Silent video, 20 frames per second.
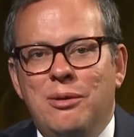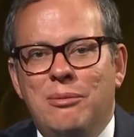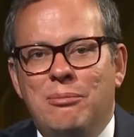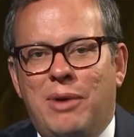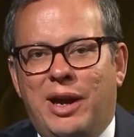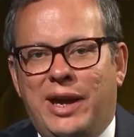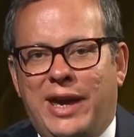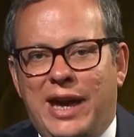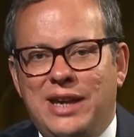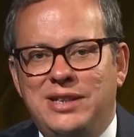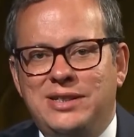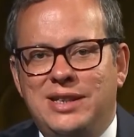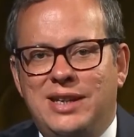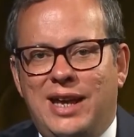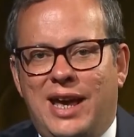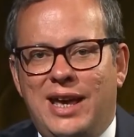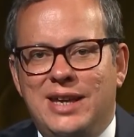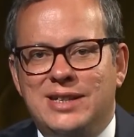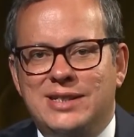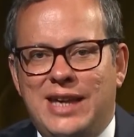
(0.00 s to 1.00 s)
My guest
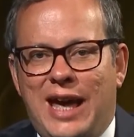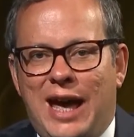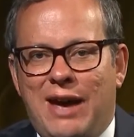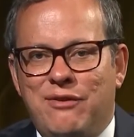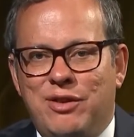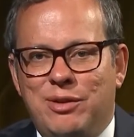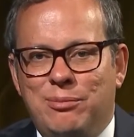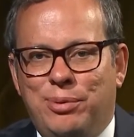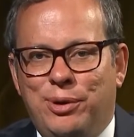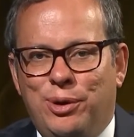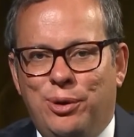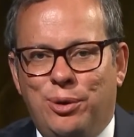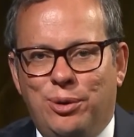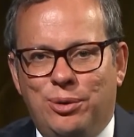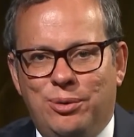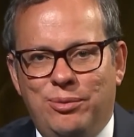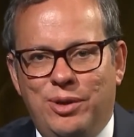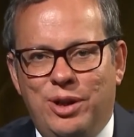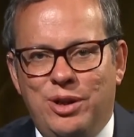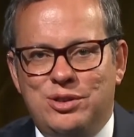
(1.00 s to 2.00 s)
today is Gavin
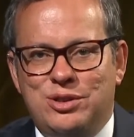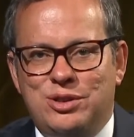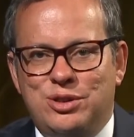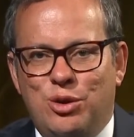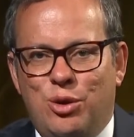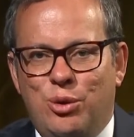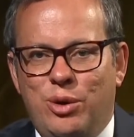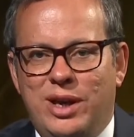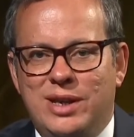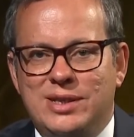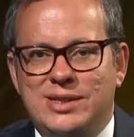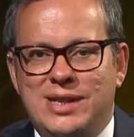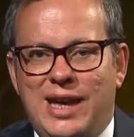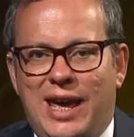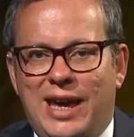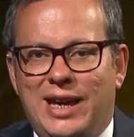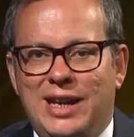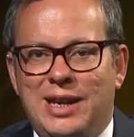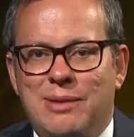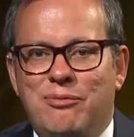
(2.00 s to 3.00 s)
Poole, whose story has
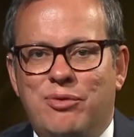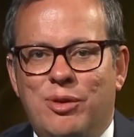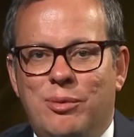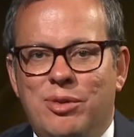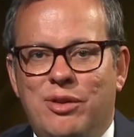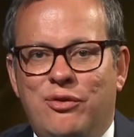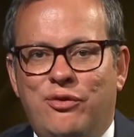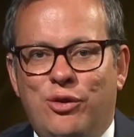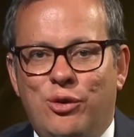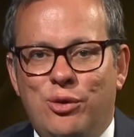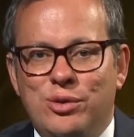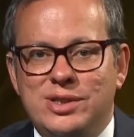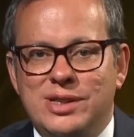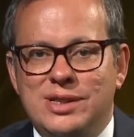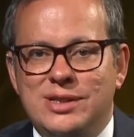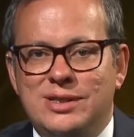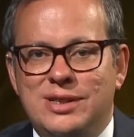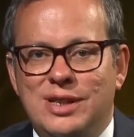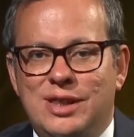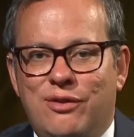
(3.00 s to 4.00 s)
taken him from the
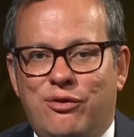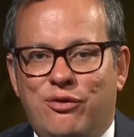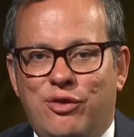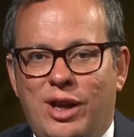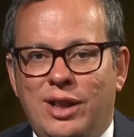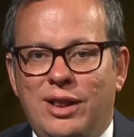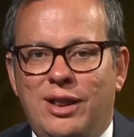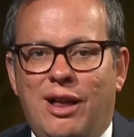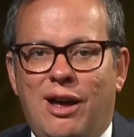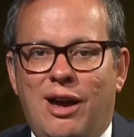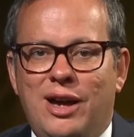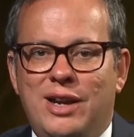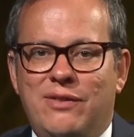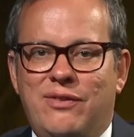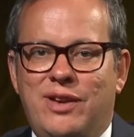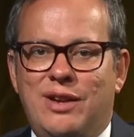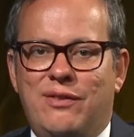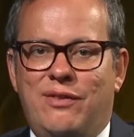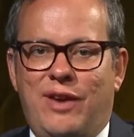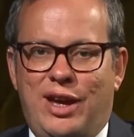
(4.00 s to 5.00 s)
forces to the front line
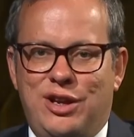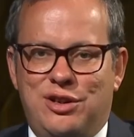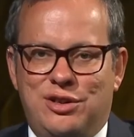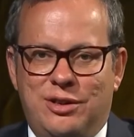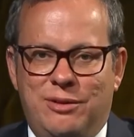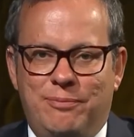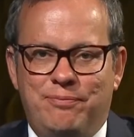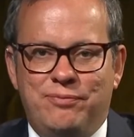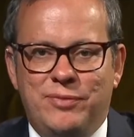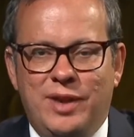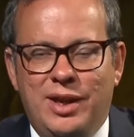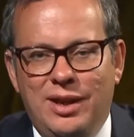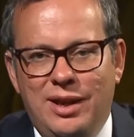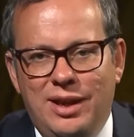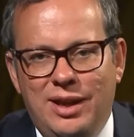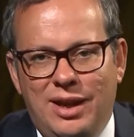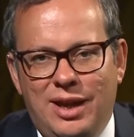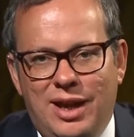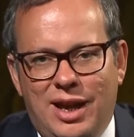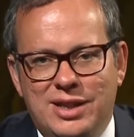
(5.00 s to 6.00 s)
of innovation.
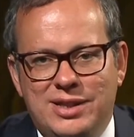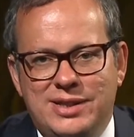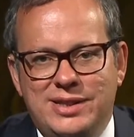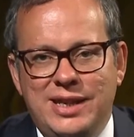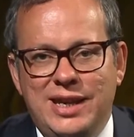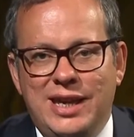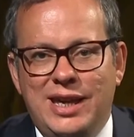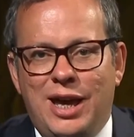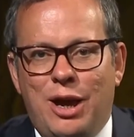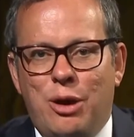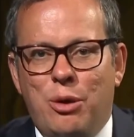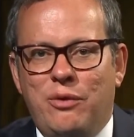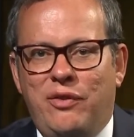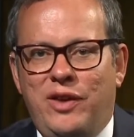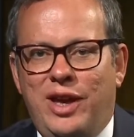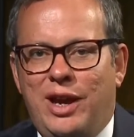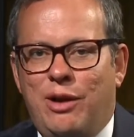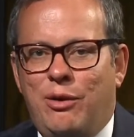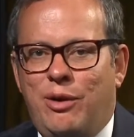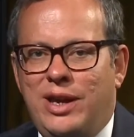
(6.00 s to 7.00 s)
As CEO of
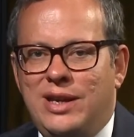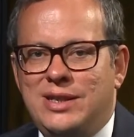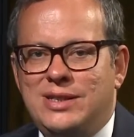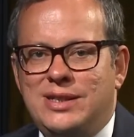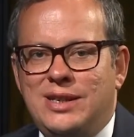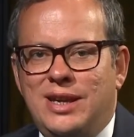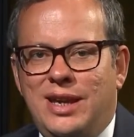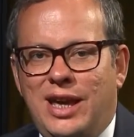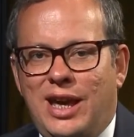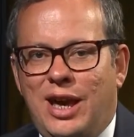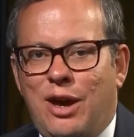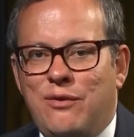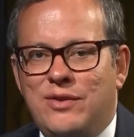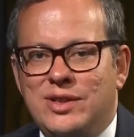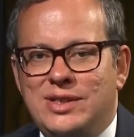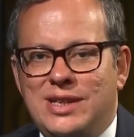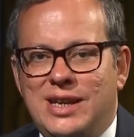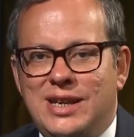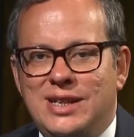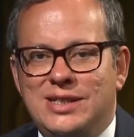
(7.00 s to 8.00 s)
Here East, he
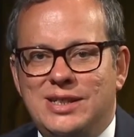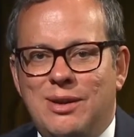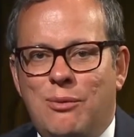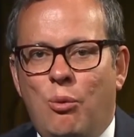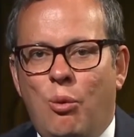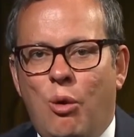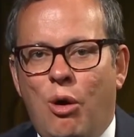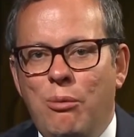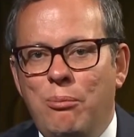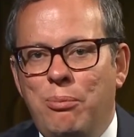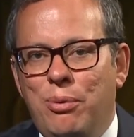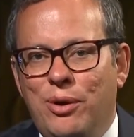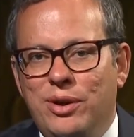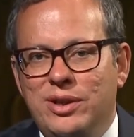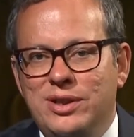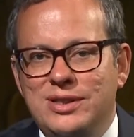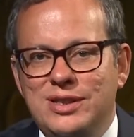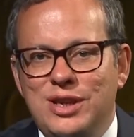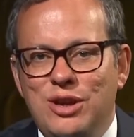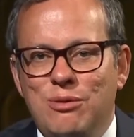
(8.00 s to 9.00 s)
oversees some
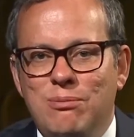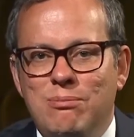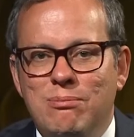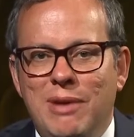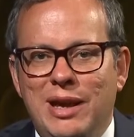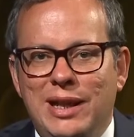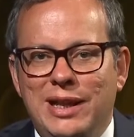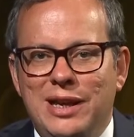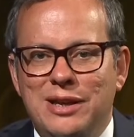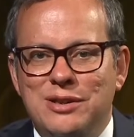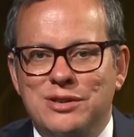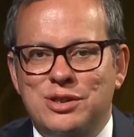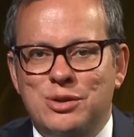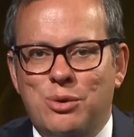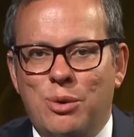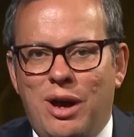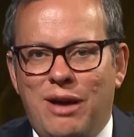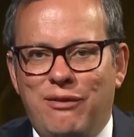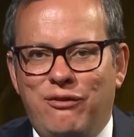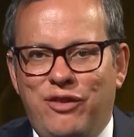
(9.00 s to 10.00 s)
1.2 million
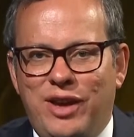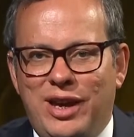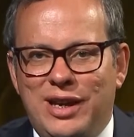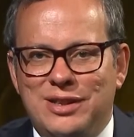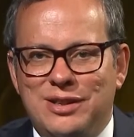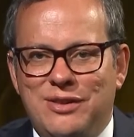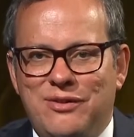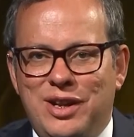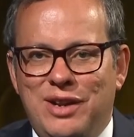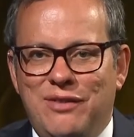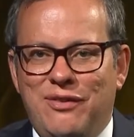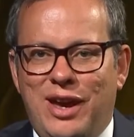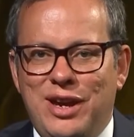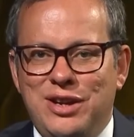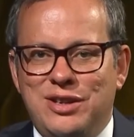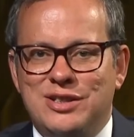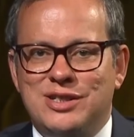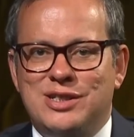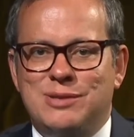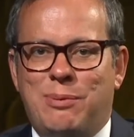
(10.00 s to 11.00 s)
square feet of
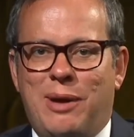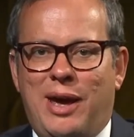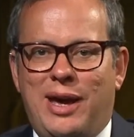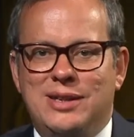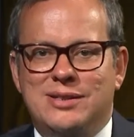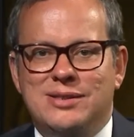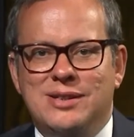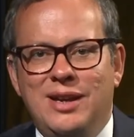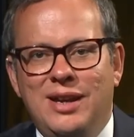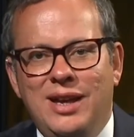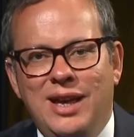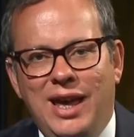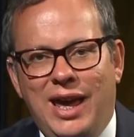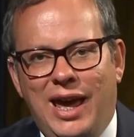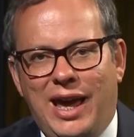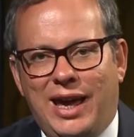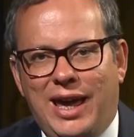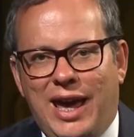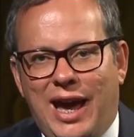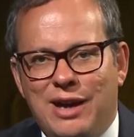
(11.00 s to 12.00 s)
innovation space.
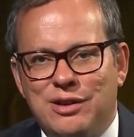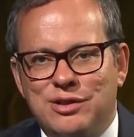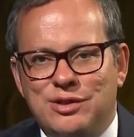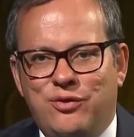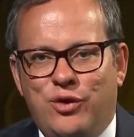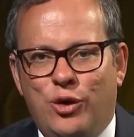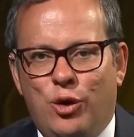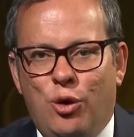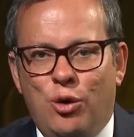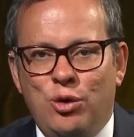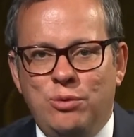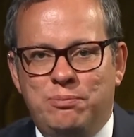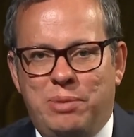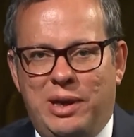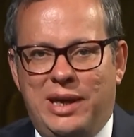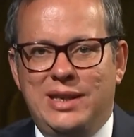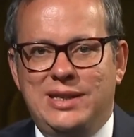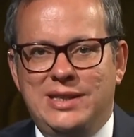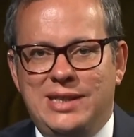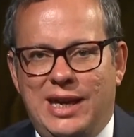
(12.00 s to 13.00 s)
It counts Ford,
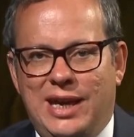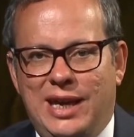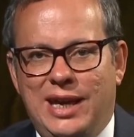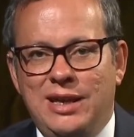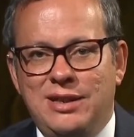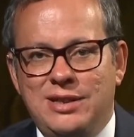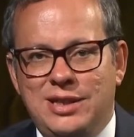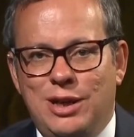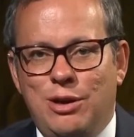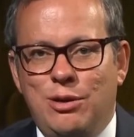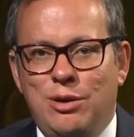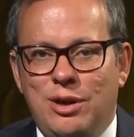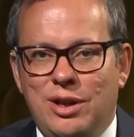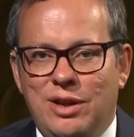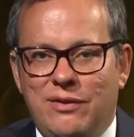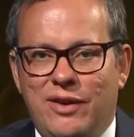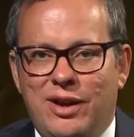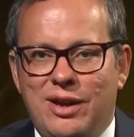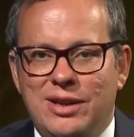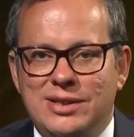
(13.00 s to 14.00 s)
BT, 2
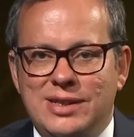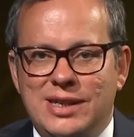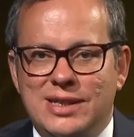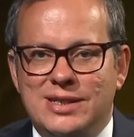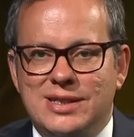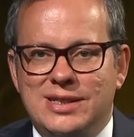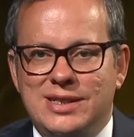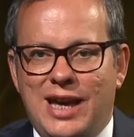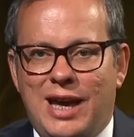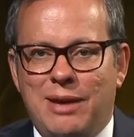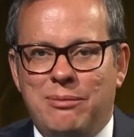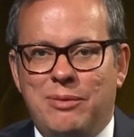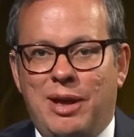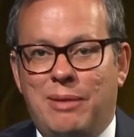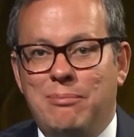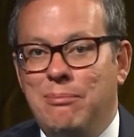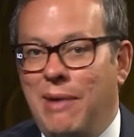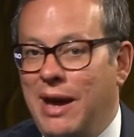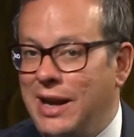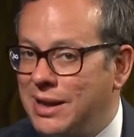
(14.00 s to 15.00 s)
universities
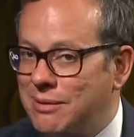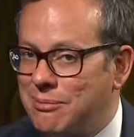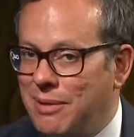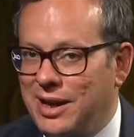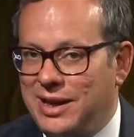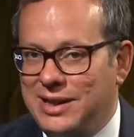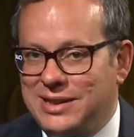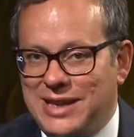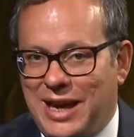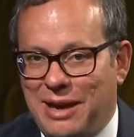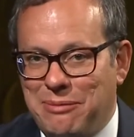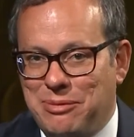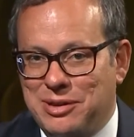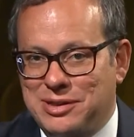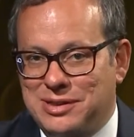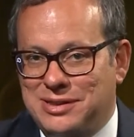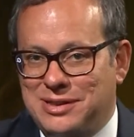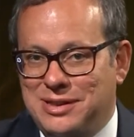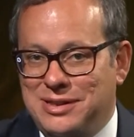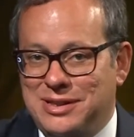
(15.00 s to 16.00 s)
and many tech
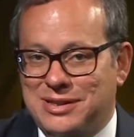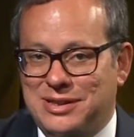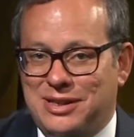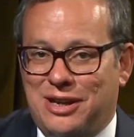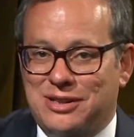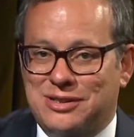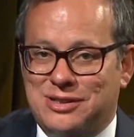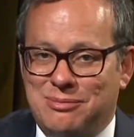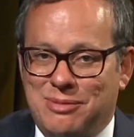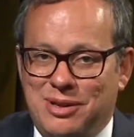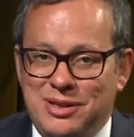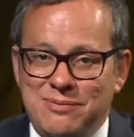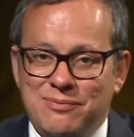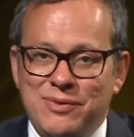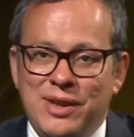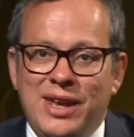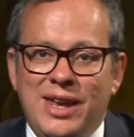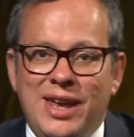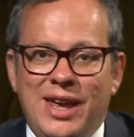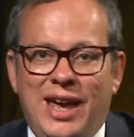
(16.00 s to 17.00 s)
businesses as customers.
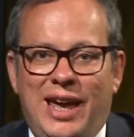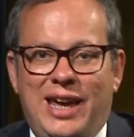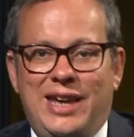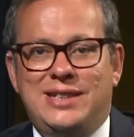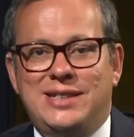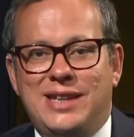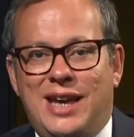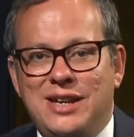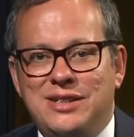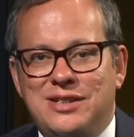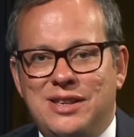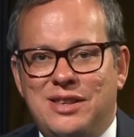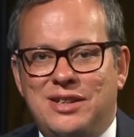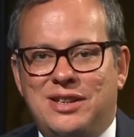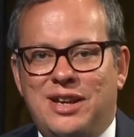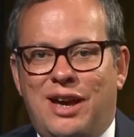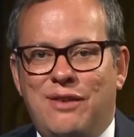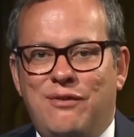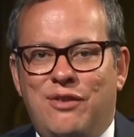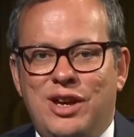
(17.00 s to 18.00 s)
He says that the
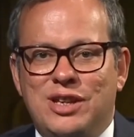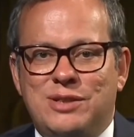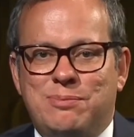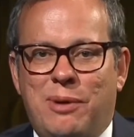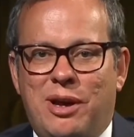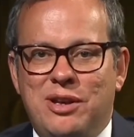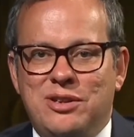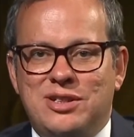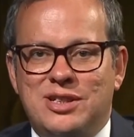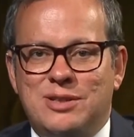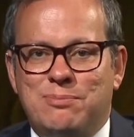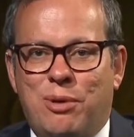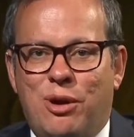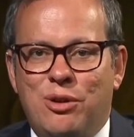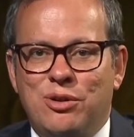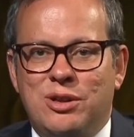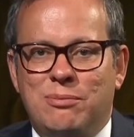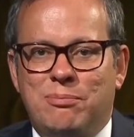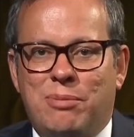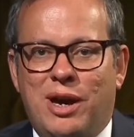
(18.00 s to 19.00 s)
diverse bunch is
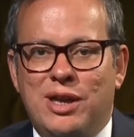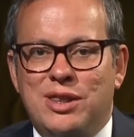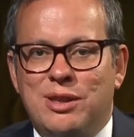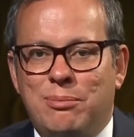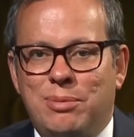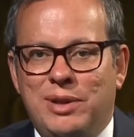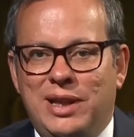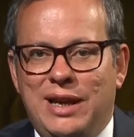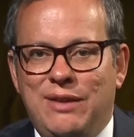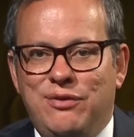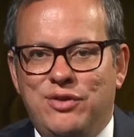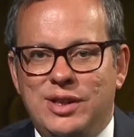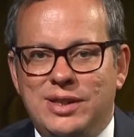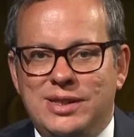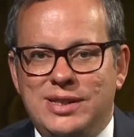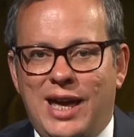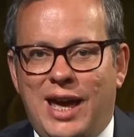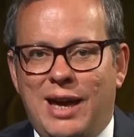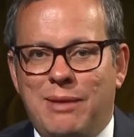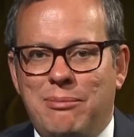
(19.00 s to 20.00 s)
bonded by the belief that
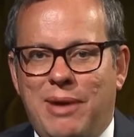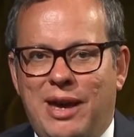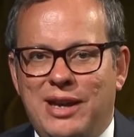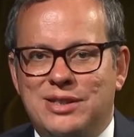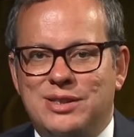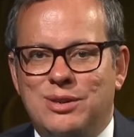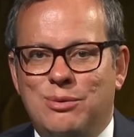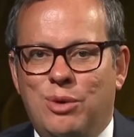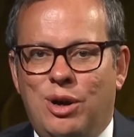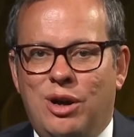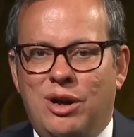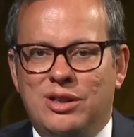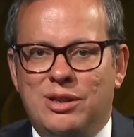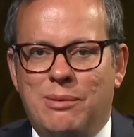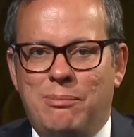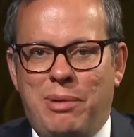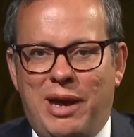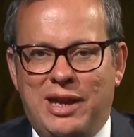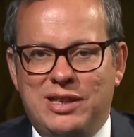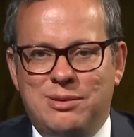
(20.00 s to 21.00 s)
tech makes the world
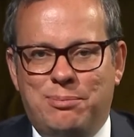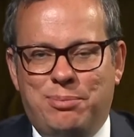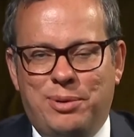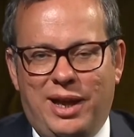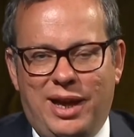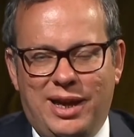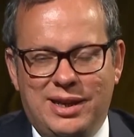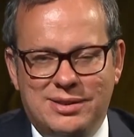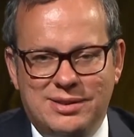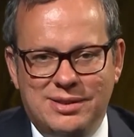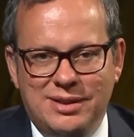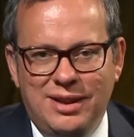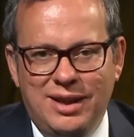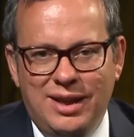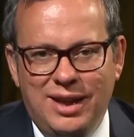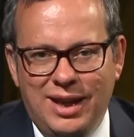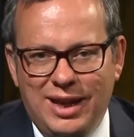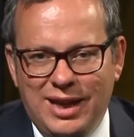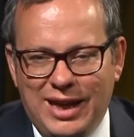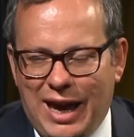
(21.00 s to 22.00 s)
a better place.
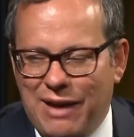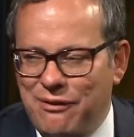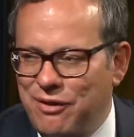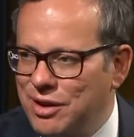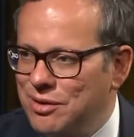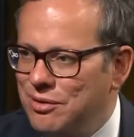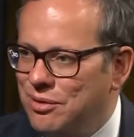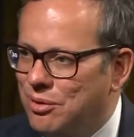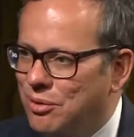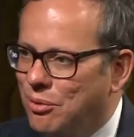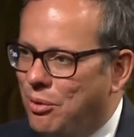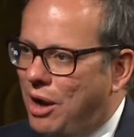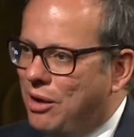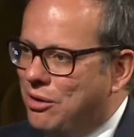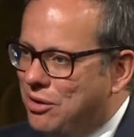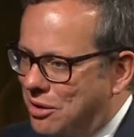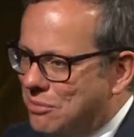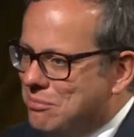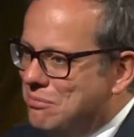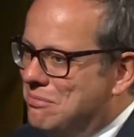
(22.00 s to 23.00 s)
Gavin,
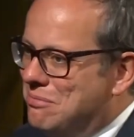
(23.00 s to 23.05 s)
welcome.